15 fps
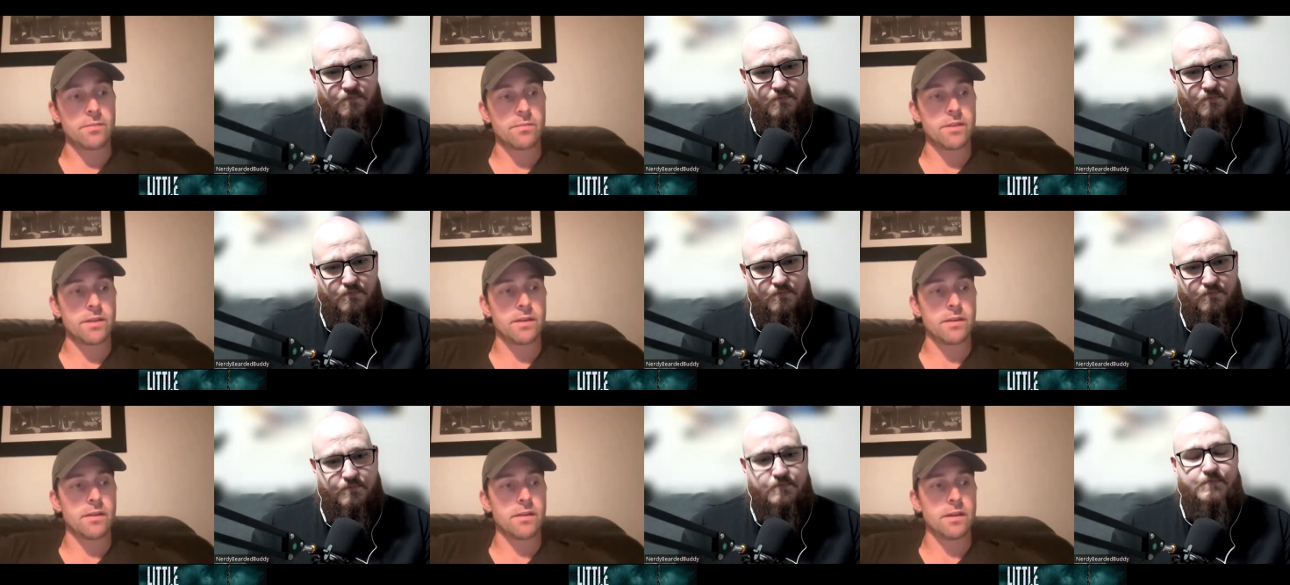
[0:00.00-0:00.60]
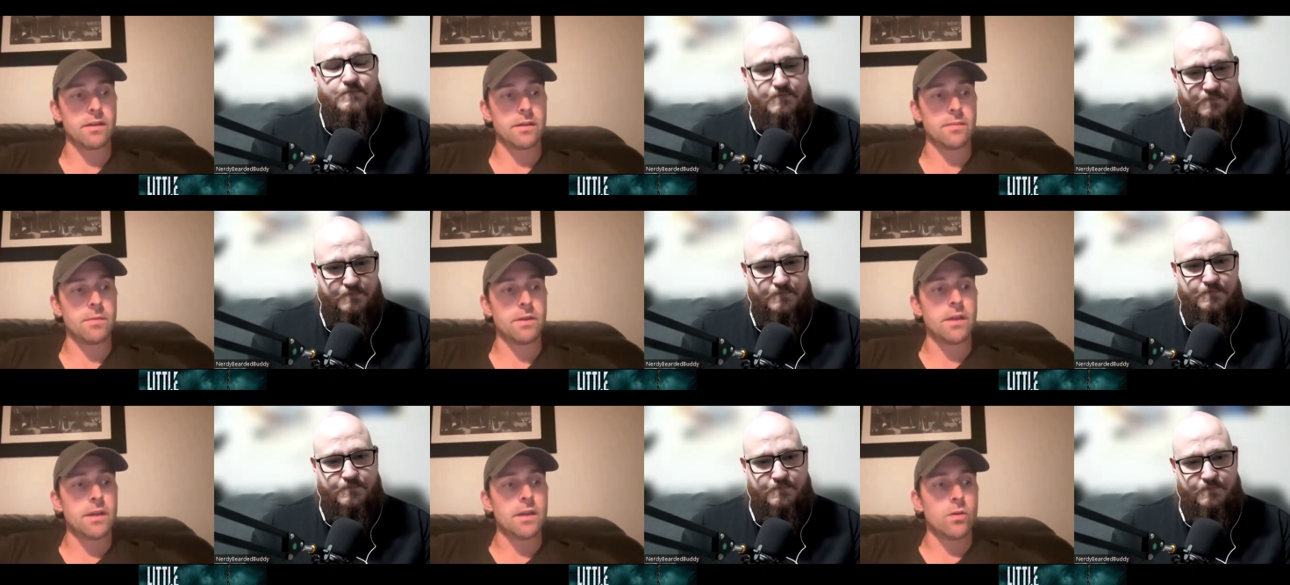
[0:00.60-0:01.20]
Speaker 1: something,
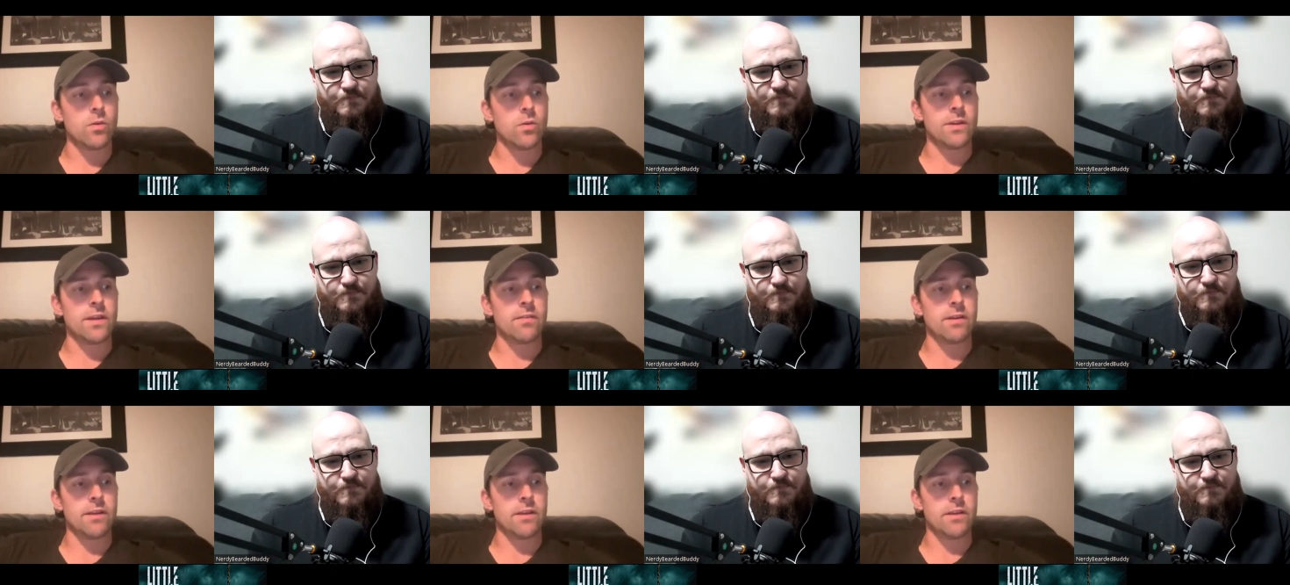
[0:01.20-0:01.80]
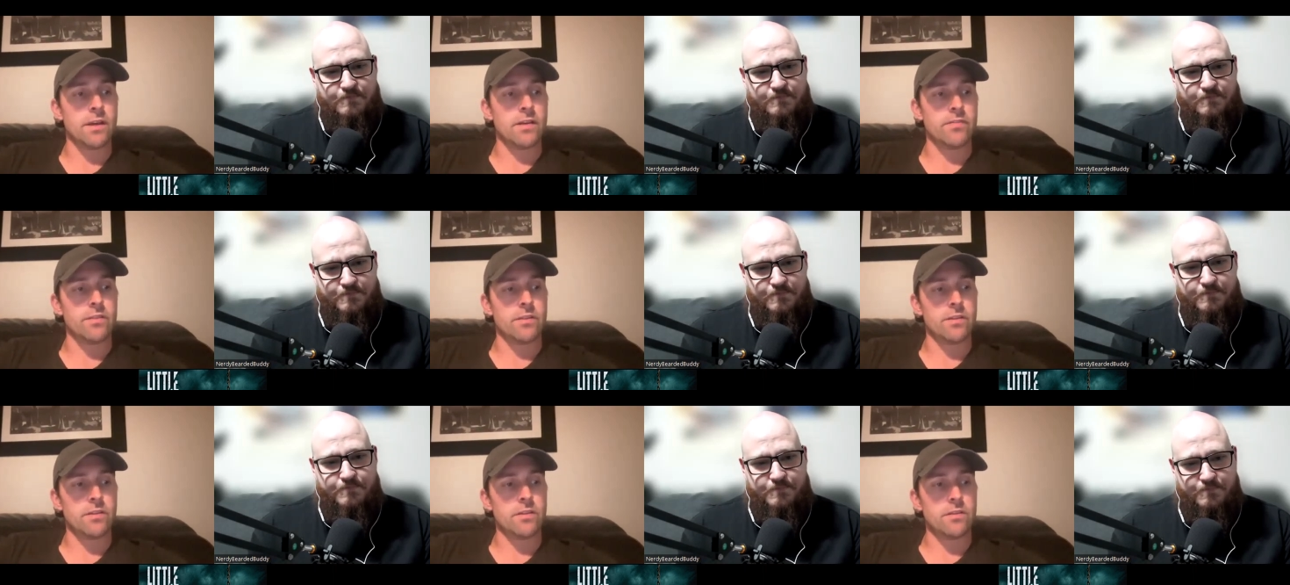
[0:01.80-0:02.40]
um, ordinarily you have
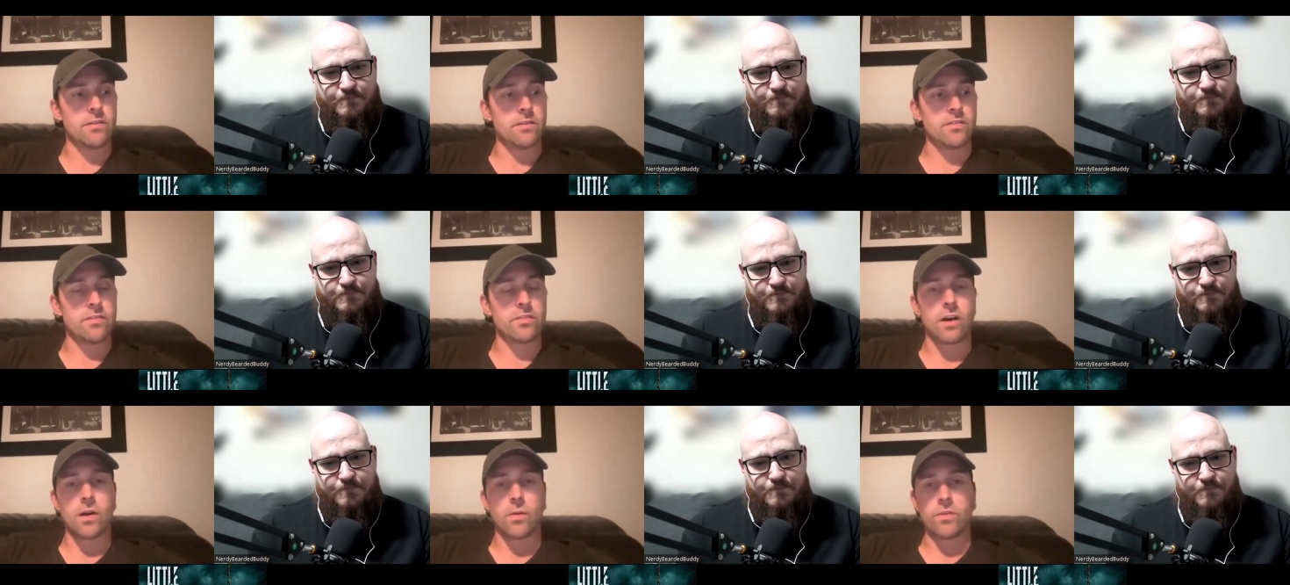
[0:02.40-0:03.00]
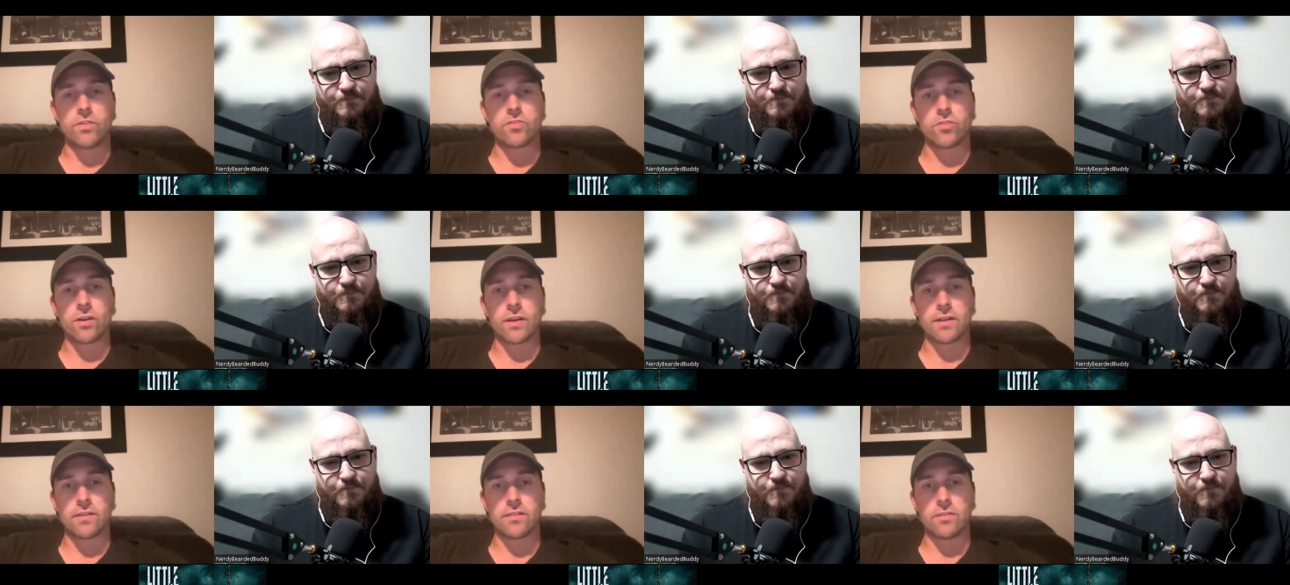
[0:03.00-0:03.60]
to to start with
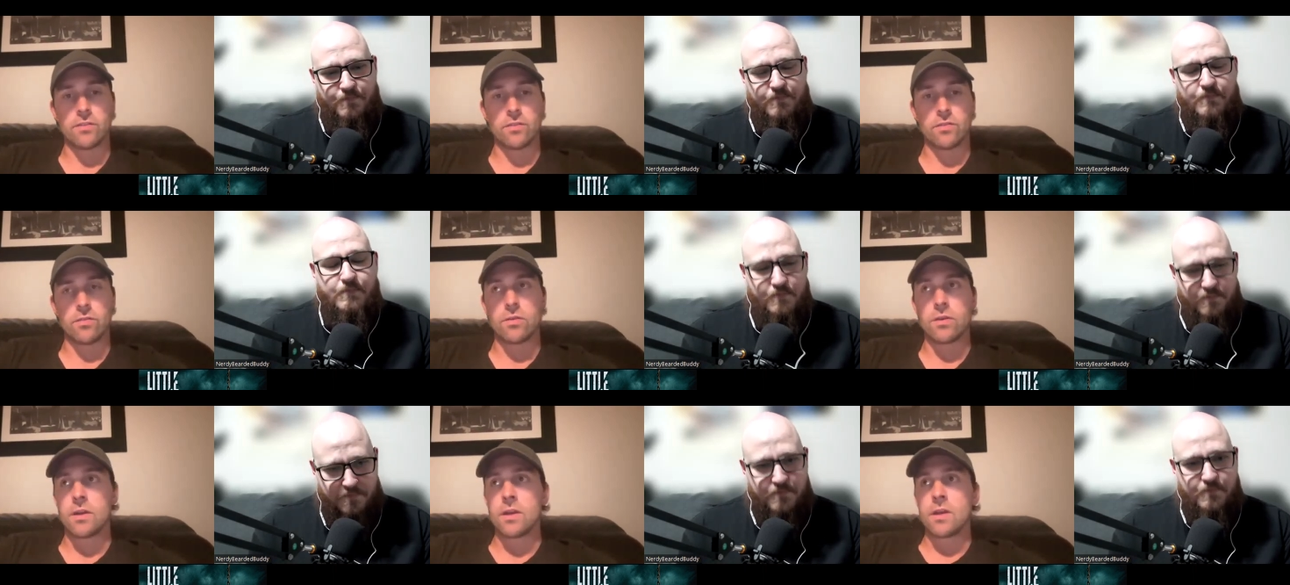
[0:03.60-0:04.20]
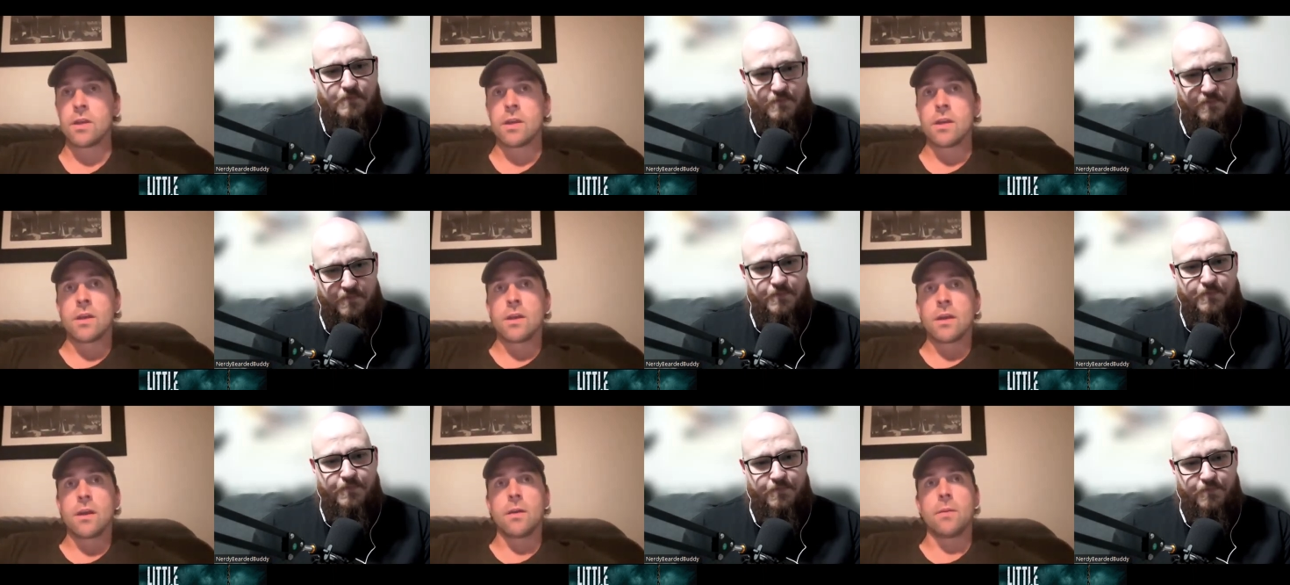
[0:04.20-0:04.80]
trying to
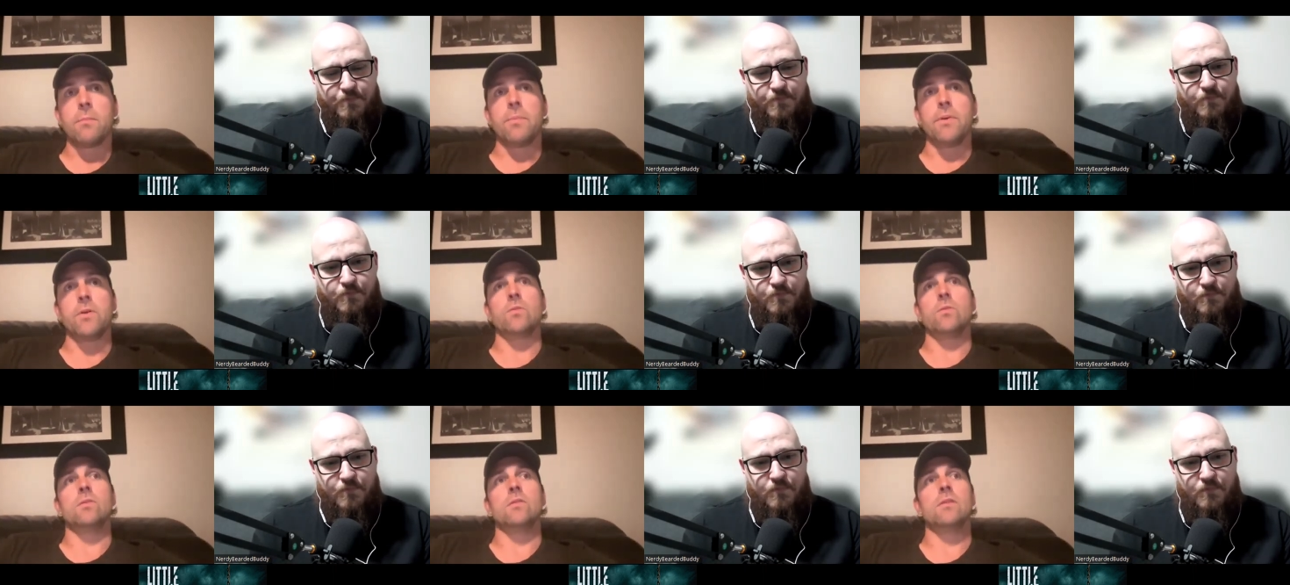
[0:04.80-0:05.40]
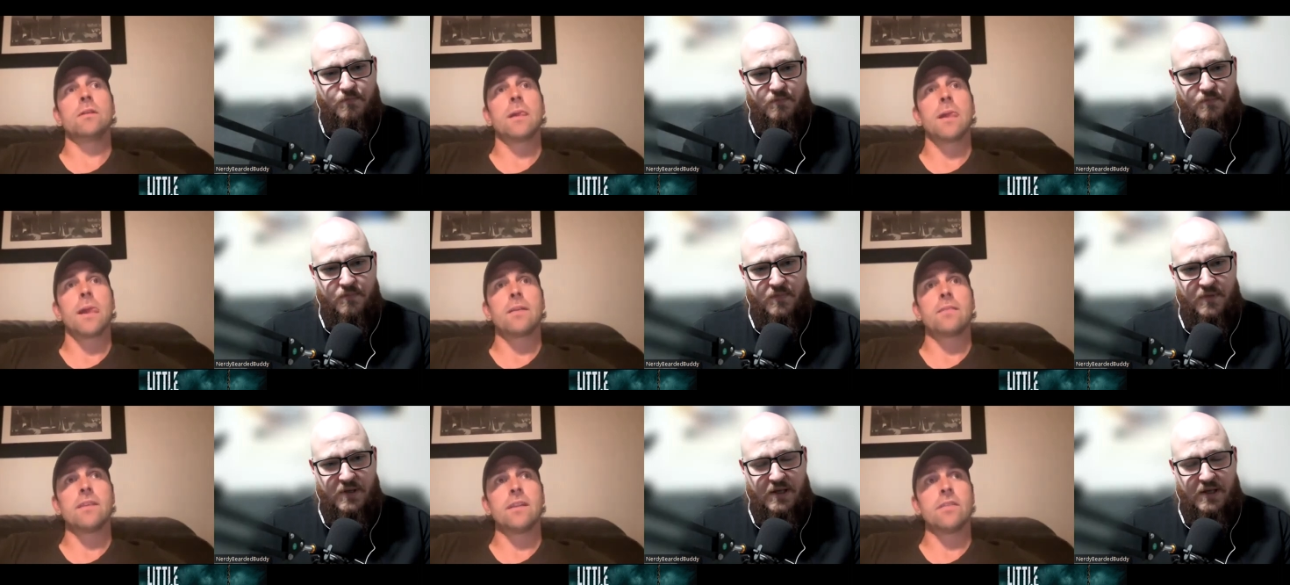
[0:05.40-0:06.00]
build
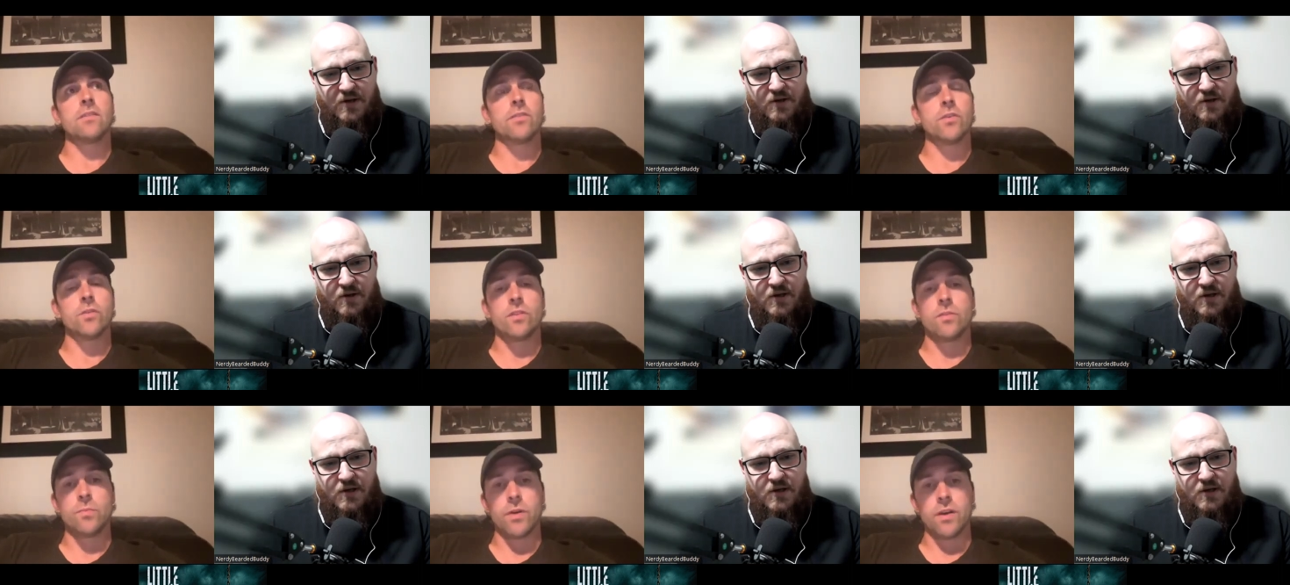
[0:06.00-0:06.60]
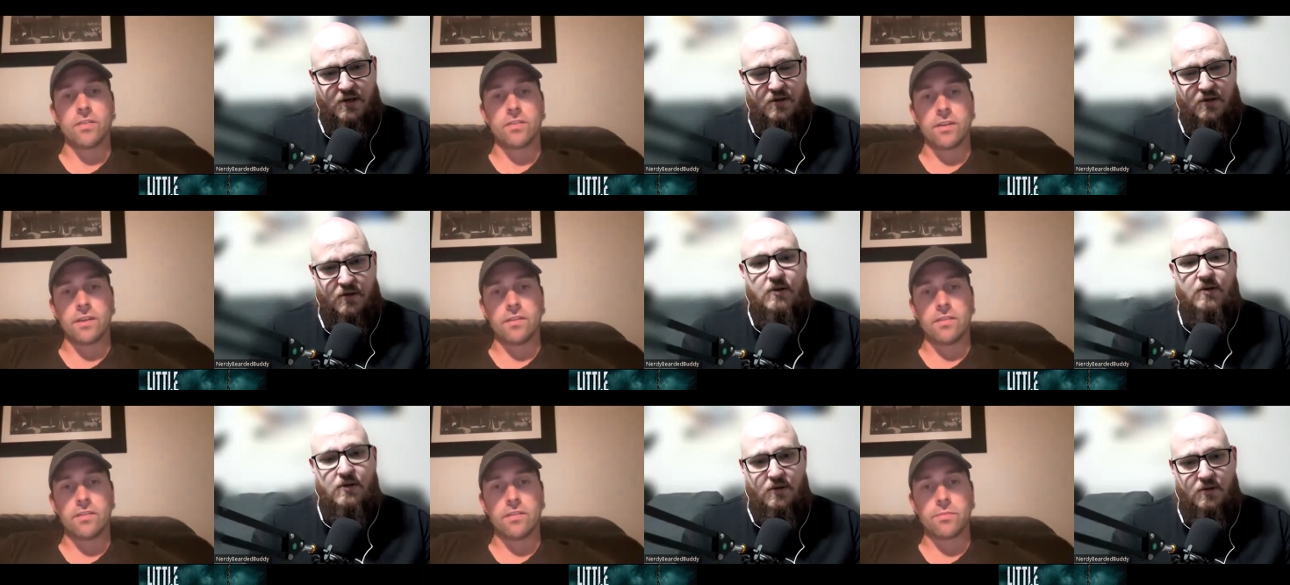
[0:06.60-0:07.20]
a sense of who this person
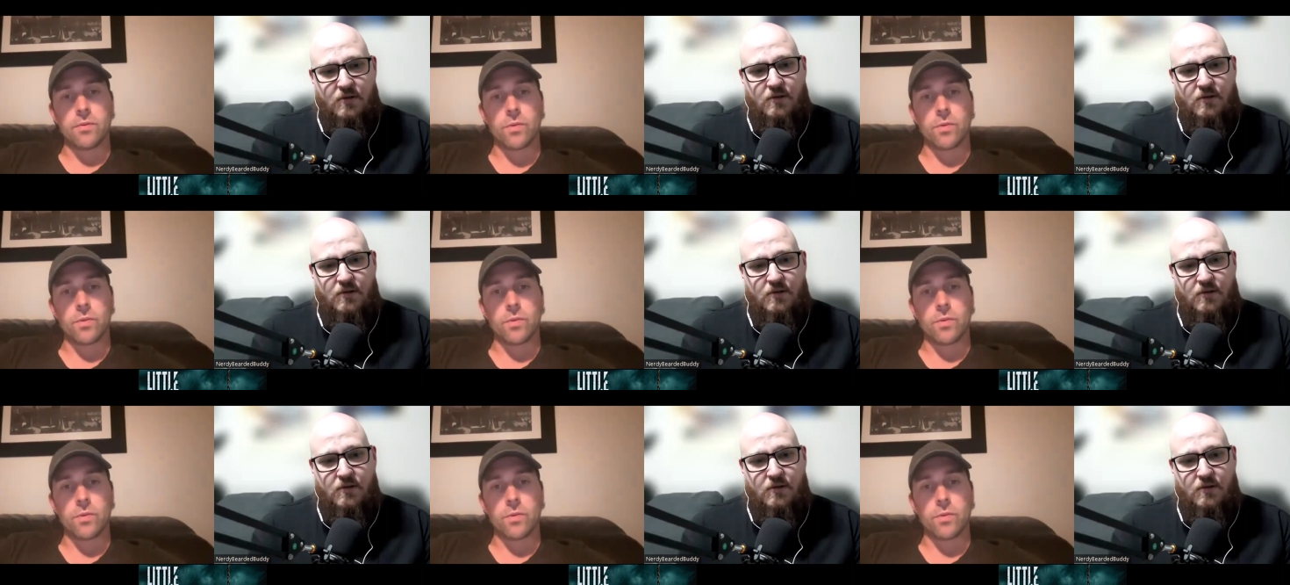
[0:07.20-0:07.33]
is.